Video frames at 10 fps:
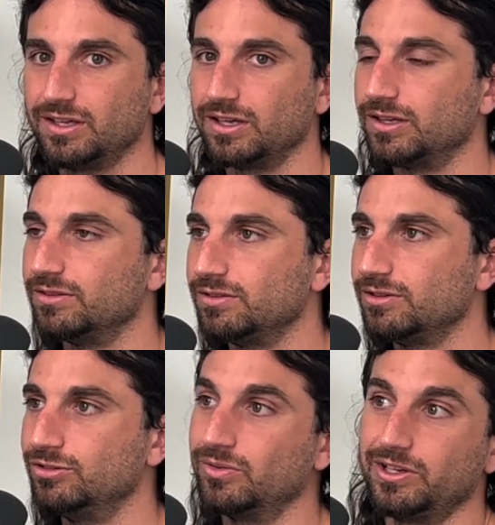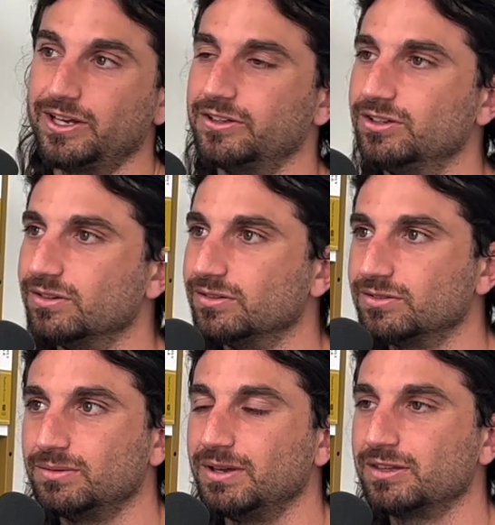and you do what you got to do
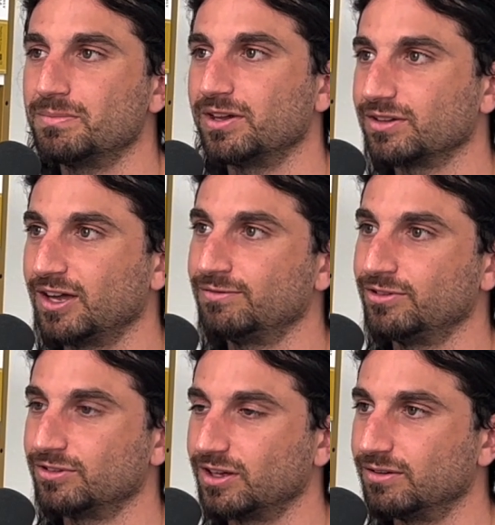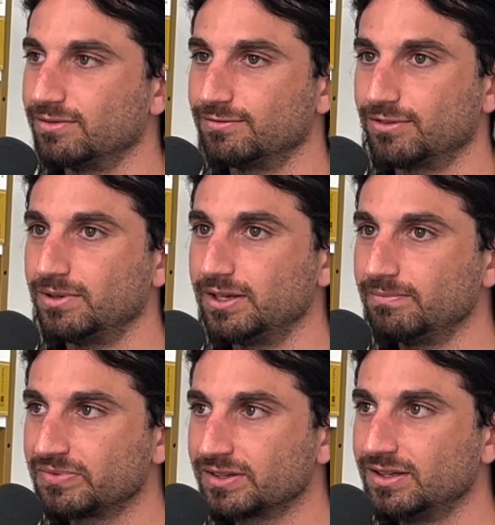to make the best life for yourself and for me